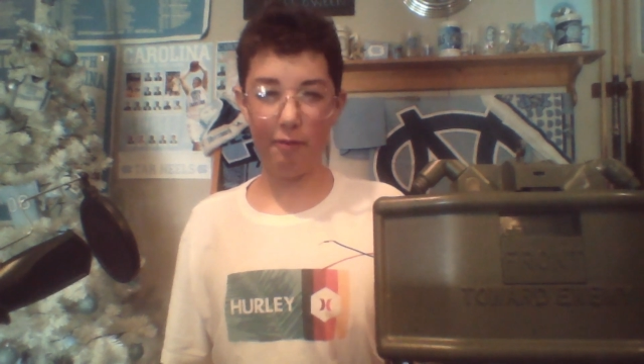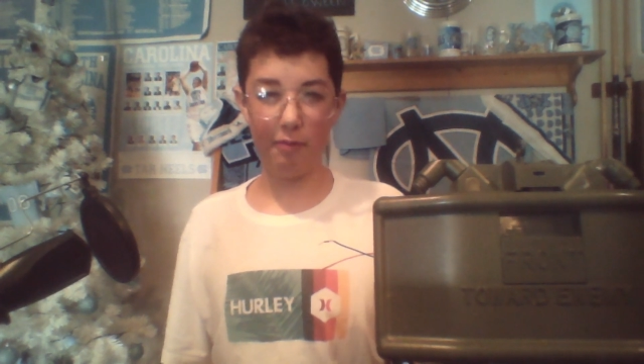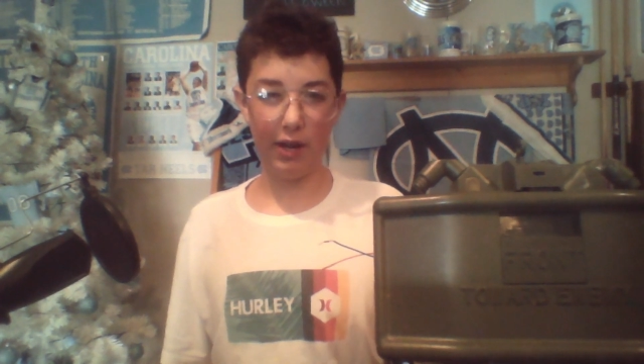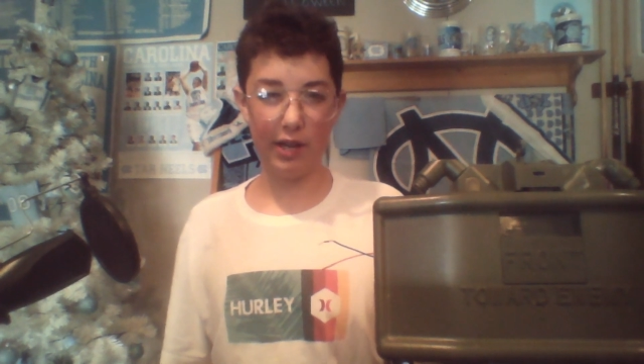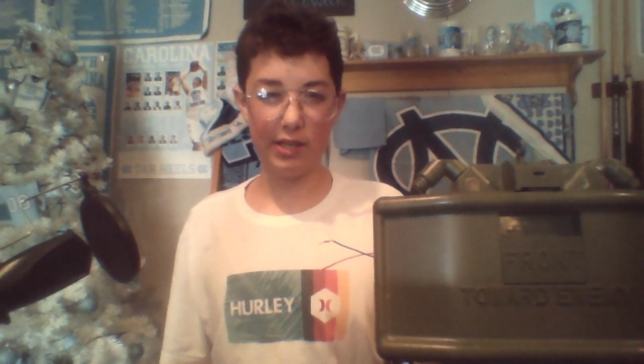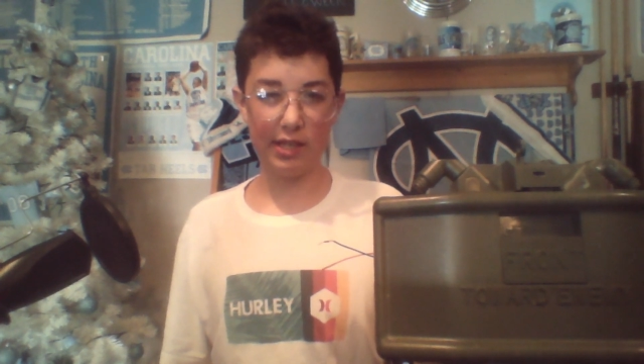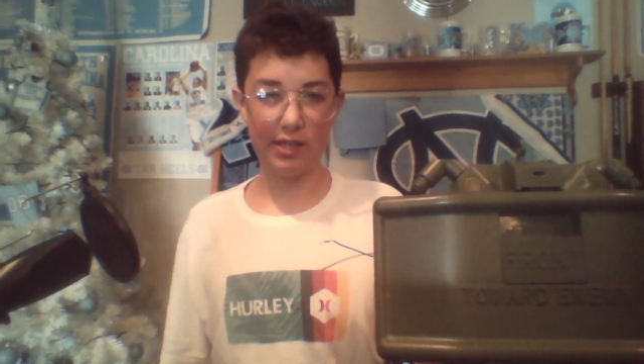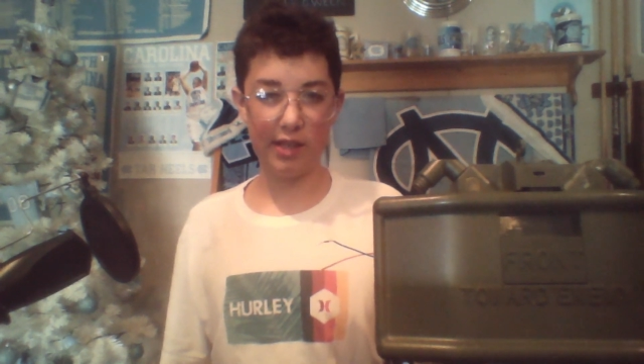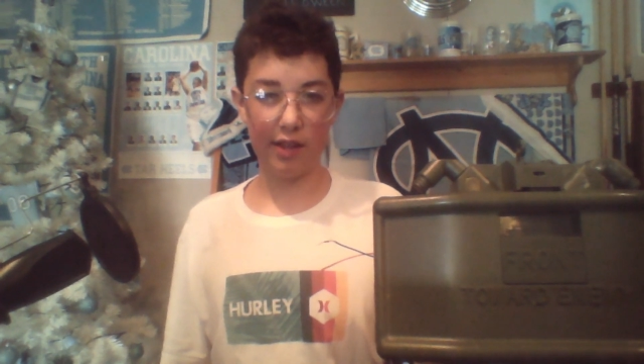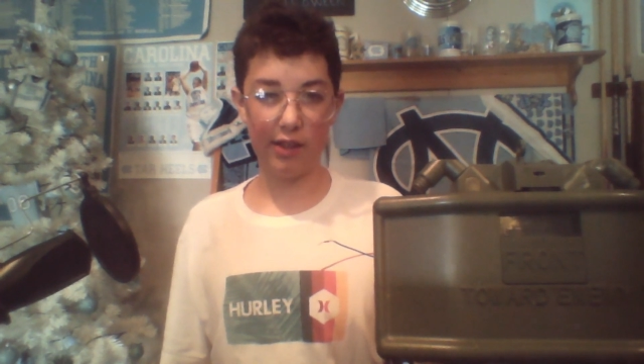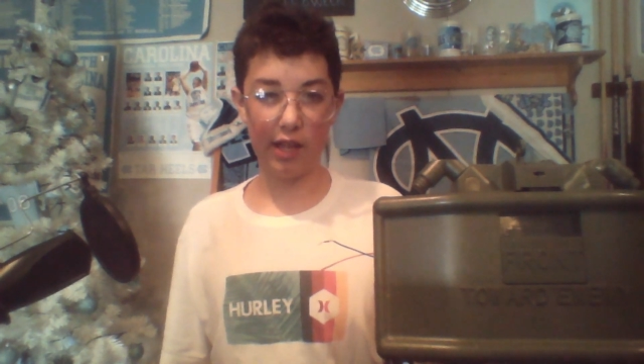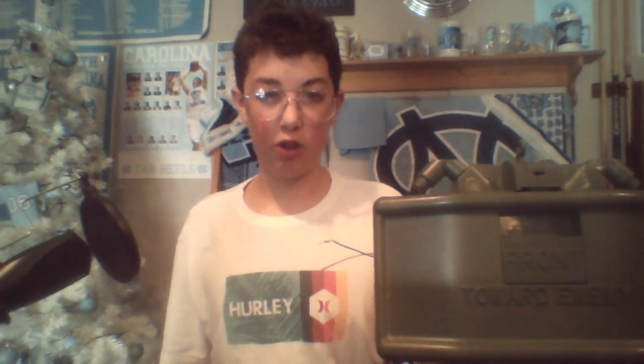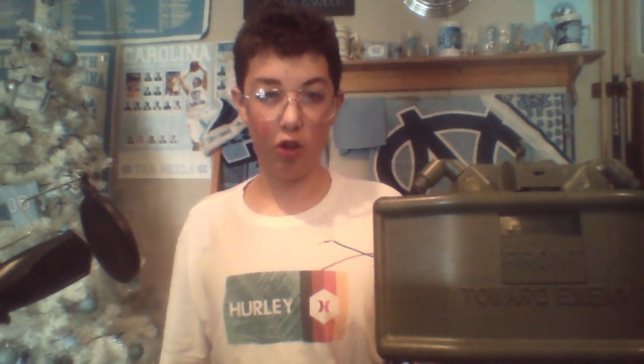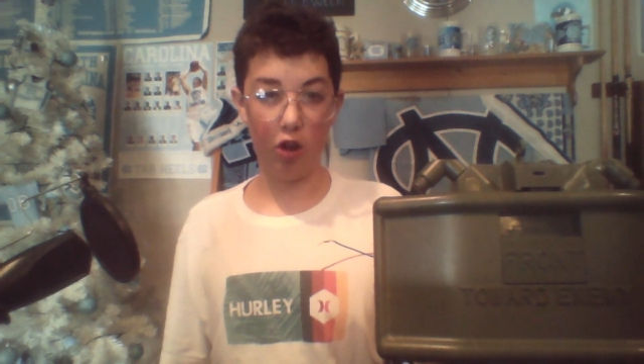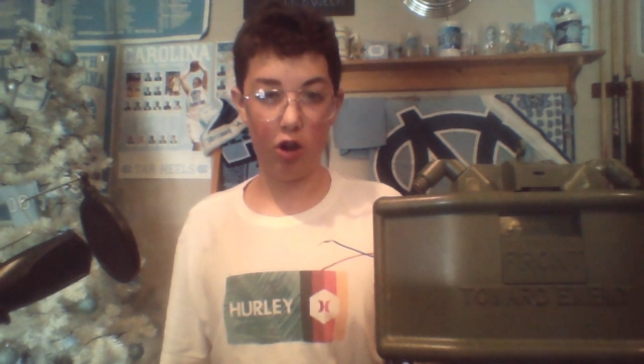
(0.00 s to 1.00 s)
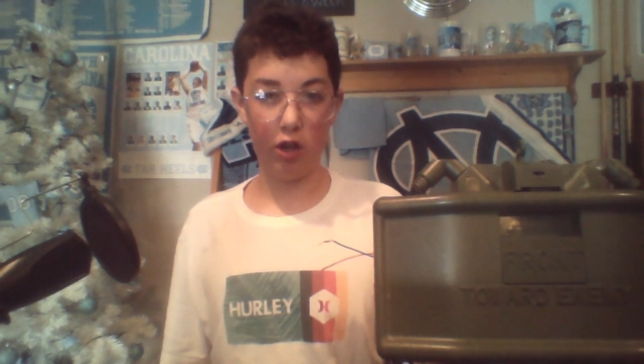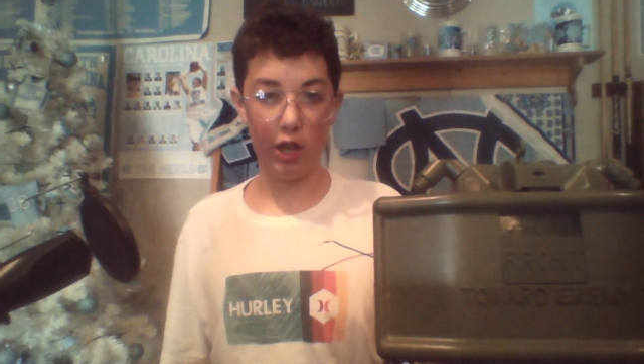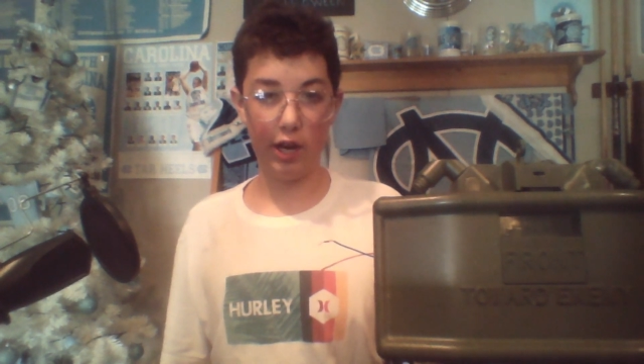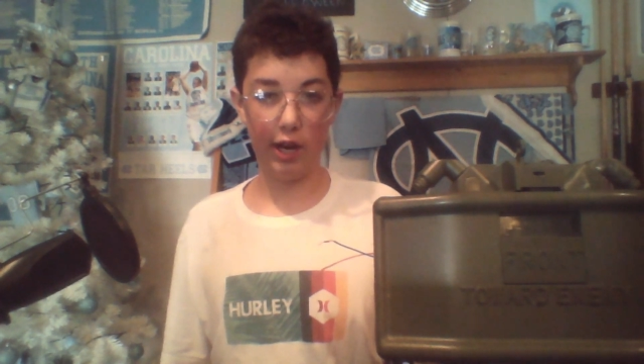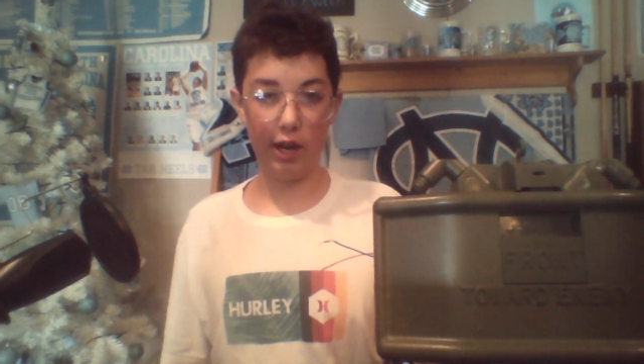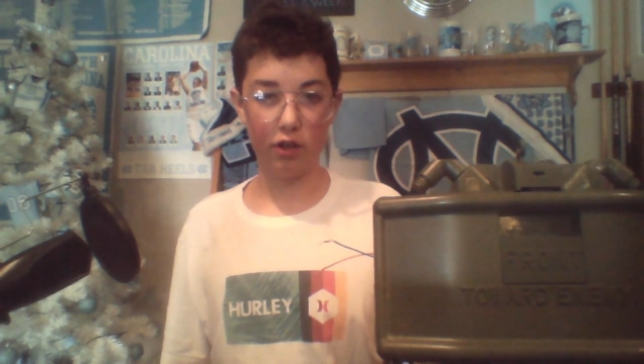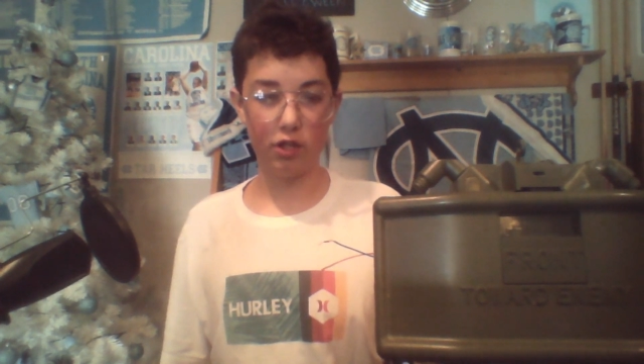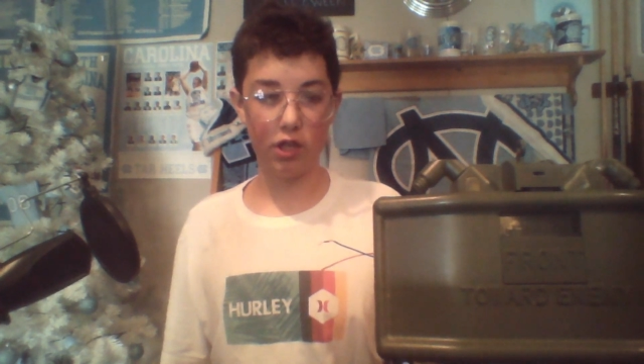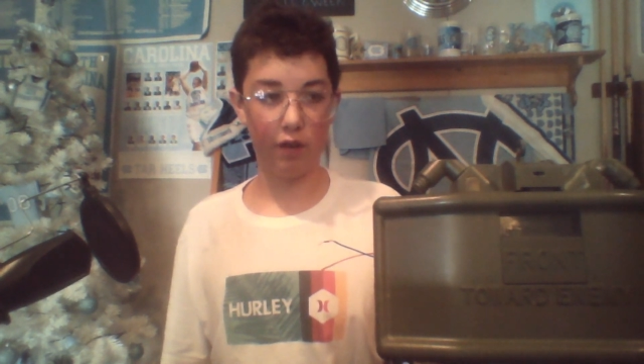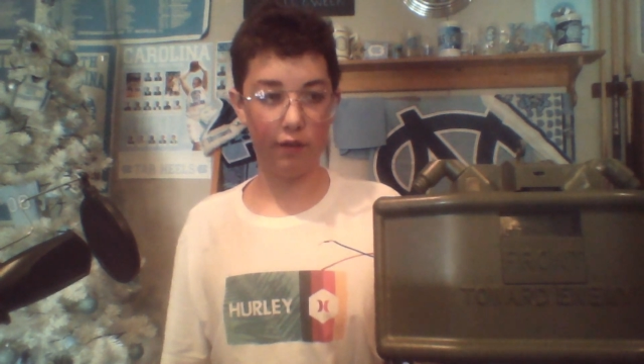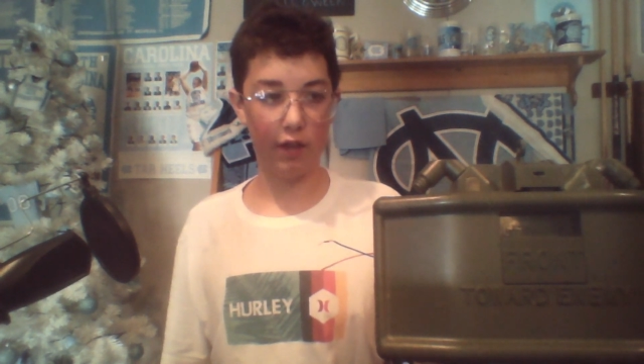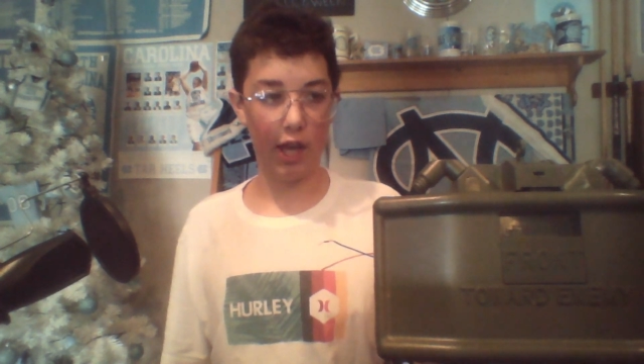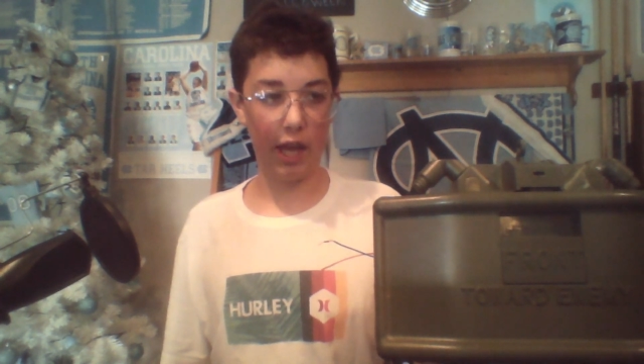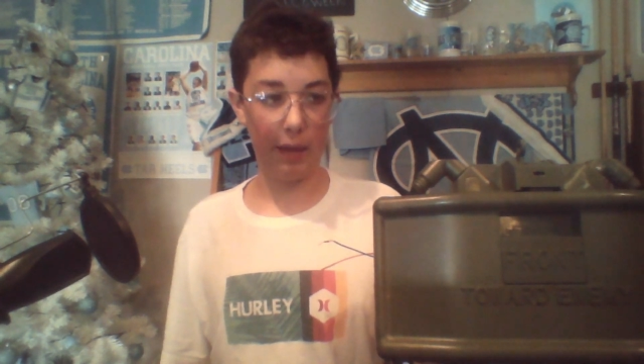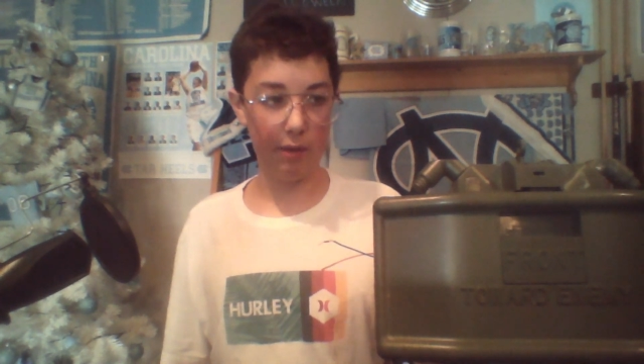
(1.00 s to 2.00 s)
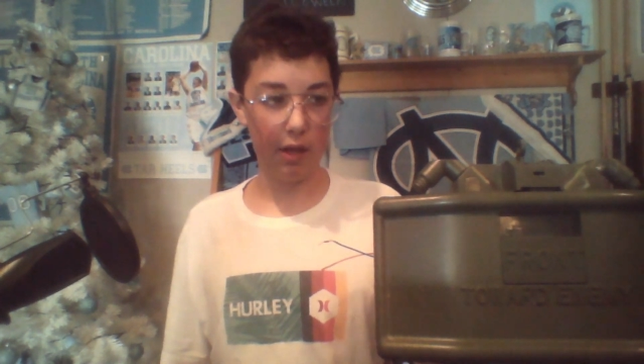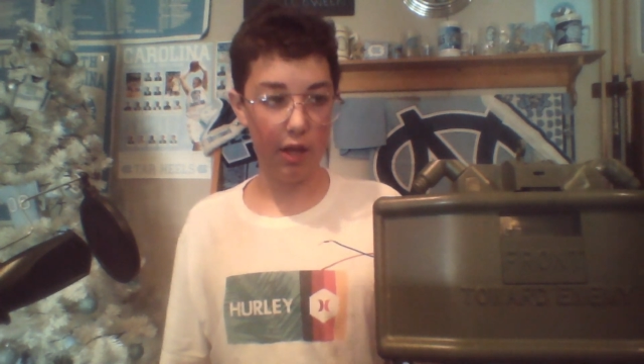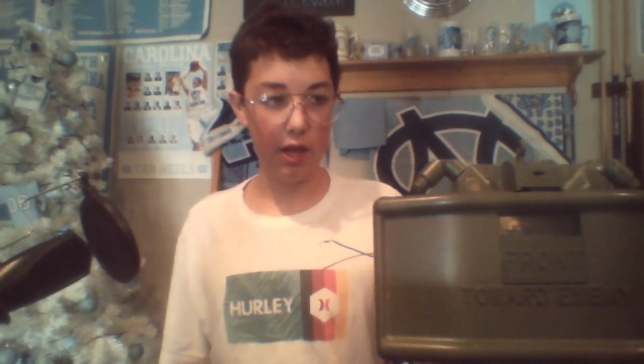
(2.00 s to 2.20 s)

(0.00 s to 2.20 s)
minutes is not that long in an airsoft game.